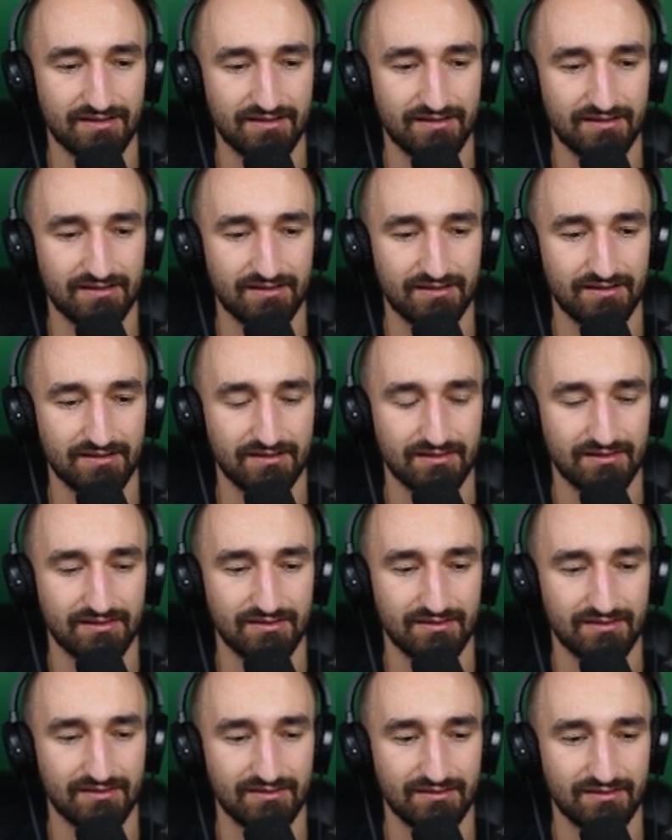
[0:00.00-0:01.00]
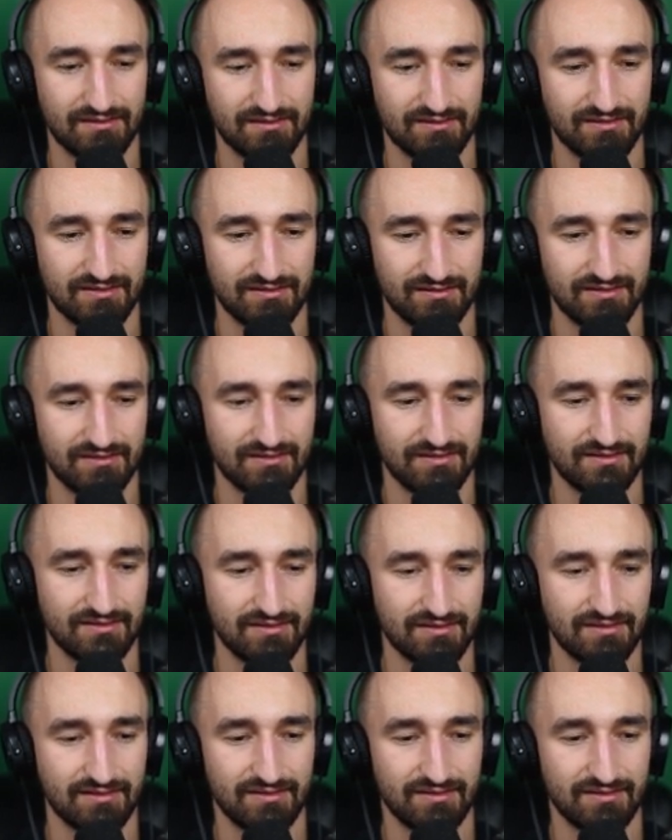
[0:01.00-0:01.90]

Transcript: (silence)